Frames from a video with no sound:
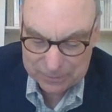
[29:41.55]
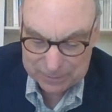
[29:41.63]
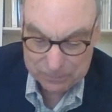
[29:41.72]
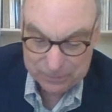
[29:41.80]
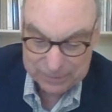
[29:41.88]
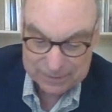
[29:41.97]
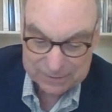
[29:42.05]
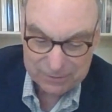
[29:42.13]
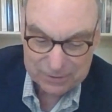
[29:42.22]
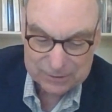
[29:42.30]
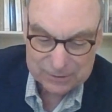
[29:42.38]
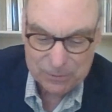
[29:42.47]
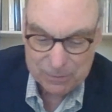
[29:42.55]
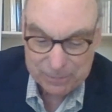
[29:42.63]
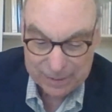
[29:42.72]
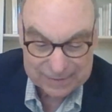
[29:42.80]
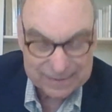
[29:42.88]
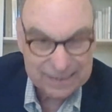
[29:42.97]
The print is very small, but
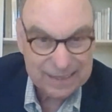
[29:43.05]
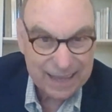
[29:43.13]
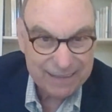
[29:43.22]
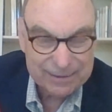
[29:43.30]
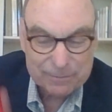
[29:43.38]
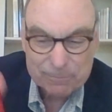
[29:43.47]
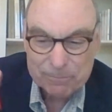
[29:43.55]
I still have it.